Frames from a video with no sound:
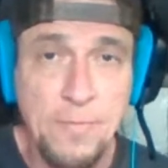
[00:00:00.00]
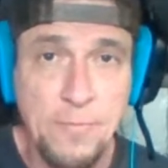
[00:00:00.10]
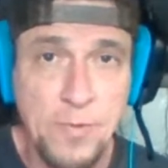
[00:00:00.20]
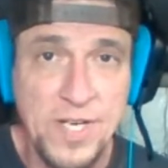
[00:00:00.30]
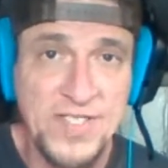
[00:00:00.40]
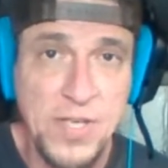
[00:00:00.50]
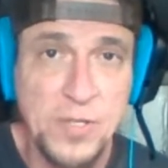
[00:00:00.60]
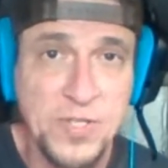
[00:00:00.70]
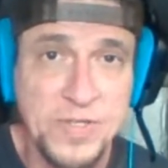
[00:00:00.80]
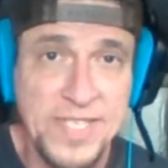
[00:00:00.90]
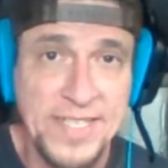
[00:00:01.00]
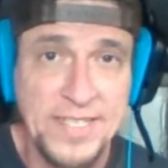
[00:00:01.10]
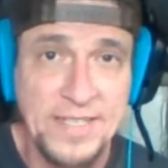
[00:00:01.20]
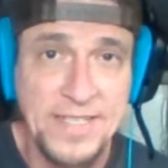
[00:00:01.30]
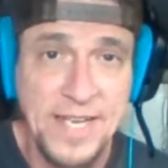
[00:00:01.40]
with social
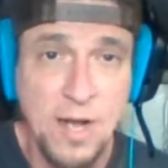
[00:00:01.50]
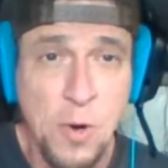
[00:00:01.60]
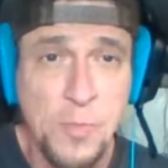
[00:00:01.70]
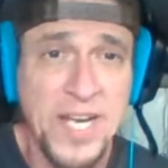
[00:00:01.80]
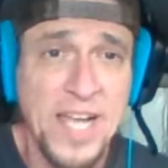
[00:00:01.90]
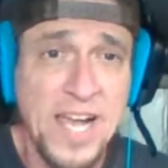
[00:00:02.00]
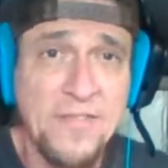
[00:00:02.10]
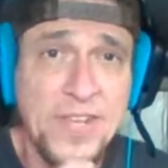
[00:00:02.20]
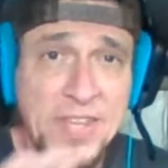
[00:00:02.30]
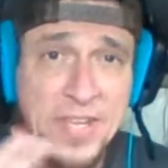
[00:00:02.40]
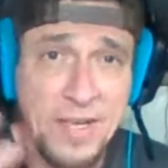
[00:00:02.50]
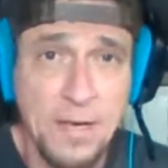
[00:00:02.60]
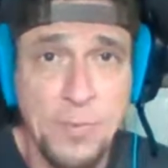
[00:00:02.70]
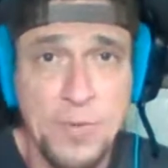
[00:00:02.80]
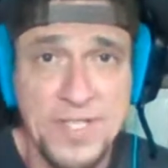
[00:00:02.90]
distancing, opening everything
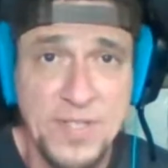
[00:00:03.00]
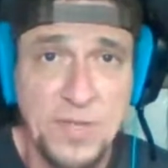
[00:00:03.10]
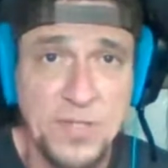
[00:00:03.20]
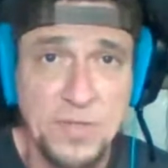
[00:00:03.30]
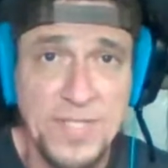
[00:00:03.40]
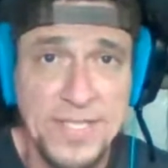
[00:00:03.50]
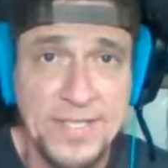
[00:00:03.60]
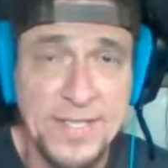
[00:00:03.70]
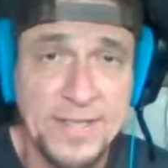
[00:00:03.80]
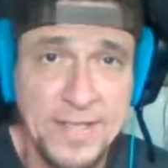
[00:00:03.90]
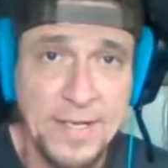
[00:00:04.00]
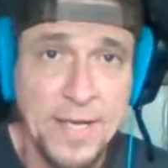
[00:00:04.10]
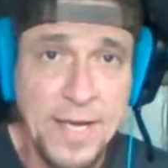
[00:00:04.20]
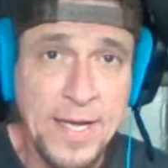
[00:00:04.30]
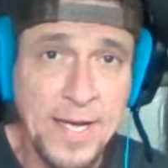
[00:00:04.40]
up with social distancing,
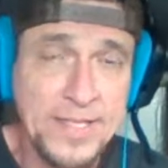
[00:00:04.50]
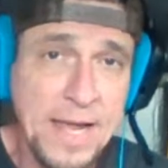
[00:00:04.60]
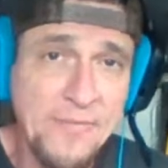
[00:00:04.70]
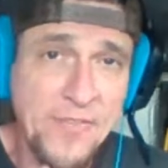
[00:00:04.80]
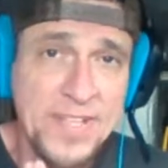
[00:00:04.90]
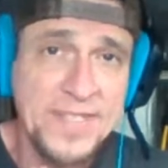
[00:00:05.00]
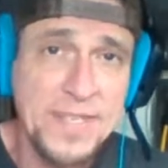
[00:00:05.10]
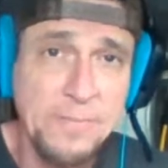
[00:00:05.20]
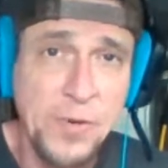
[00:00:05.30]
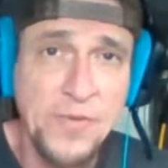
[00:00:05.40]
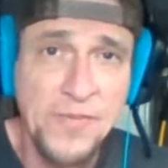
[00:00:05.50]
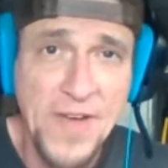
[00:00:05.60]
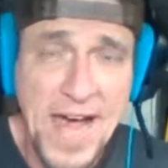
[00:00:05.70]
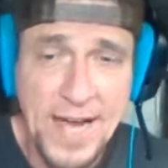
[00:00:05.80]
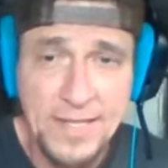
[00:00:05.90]
except for the simple
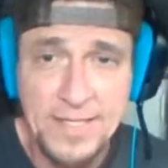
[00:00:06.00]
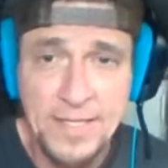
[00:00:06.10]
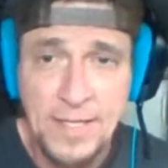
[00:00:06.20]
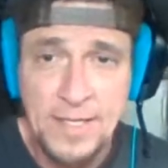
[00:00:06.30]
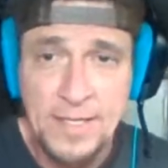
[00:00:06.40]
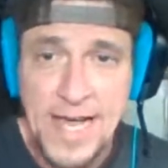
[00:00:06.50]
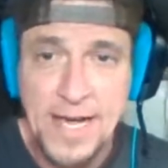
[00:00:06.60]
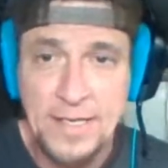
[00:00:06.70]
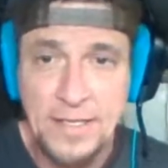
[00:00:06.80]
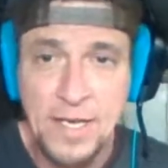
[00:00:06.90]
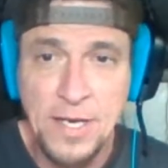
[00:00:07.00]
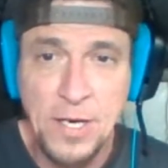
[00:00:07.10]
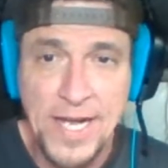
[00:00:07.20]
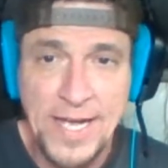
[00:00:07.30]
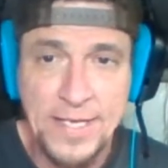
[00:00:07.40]
fact that
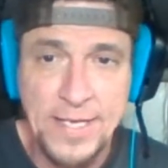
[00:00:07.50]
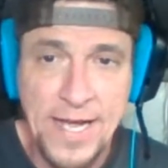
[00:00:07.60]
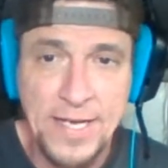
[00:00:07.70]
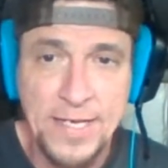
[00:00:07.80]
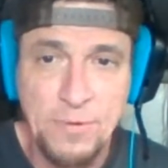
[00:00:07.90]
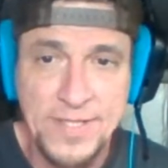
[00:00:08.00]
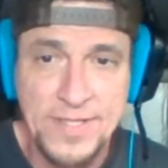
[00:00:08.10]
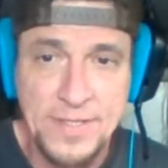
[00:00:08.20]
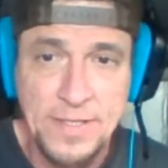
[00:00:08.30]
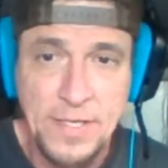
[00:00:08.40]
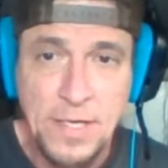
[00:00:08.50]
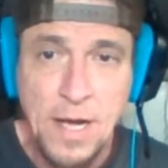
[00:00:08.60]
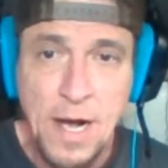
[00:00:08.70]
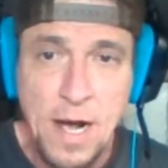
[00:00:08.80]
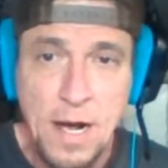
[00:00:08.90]
and it was,
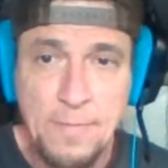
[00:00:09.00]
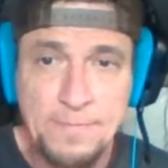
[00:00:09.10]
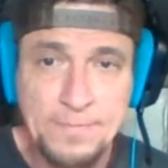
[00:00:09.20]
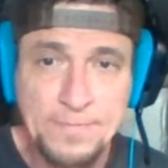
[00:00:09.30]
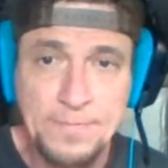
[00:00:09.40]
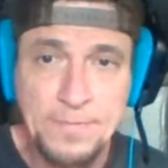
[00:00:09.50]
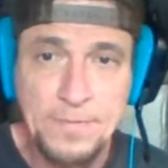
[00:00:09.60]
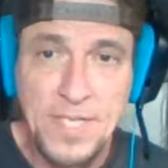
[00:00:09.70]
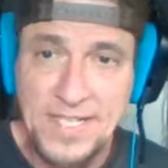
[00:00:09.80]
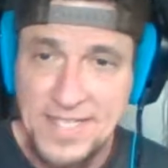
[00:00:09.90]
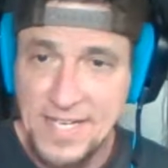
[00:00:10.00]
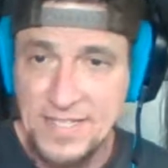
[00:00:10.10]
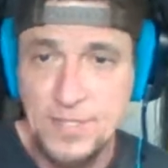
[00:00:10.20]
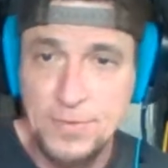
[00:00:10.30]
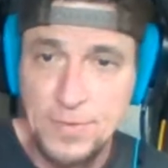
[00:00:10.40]
yes, I
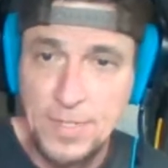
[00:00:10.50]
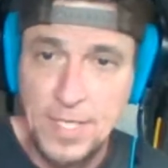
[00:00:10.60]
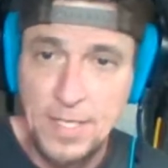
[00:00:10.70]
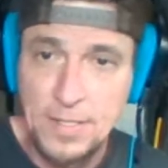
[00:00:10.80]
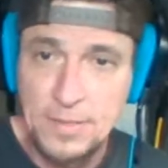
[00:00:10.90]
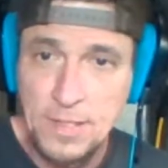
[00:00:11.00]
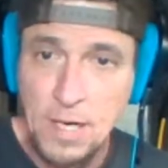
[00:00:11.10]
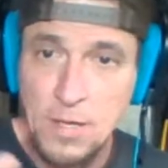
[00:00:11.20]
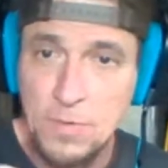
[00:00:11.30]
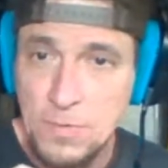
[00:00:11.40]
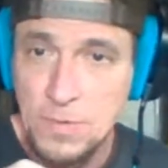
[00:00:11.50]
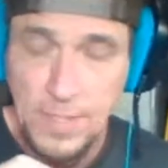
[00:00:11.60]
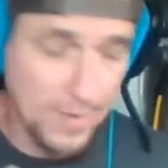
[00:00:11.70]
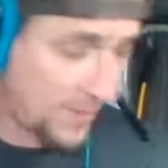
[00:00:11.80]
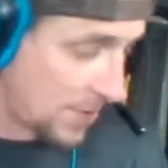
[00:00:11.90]
do. Oh,
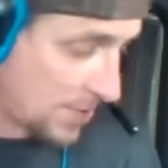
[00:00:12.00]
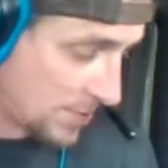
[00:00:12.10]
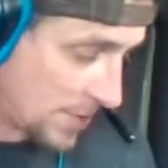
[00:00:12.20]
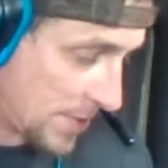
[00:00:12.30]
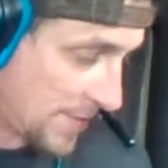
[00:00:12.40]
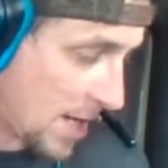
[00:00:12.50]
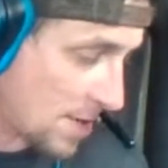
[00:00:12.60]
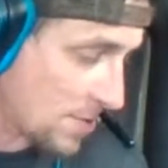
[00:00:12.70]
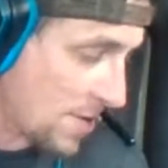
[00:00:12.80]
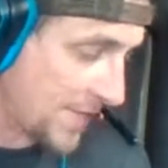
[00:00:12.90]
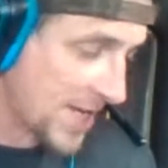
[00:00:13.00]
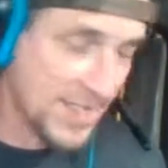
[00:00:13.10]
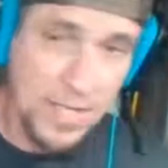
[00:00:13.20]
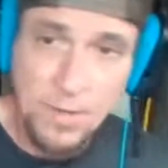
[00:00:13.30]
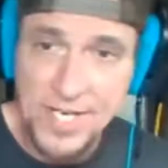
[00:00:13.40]
if you're, I don't know if that's
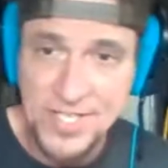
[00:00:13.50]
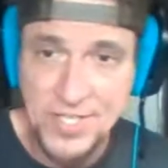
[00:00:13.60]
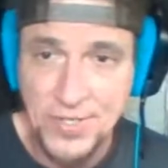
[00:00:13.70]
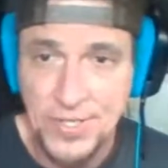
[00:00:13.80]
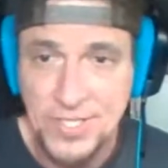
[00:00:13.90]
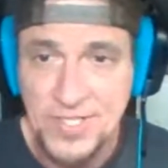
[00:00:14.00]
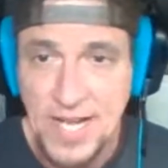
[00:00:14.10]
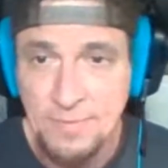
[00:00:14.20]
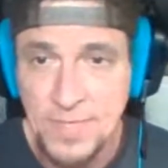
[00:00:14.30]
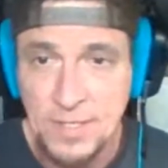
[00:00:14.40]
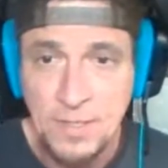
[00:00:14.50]
a question or a statement.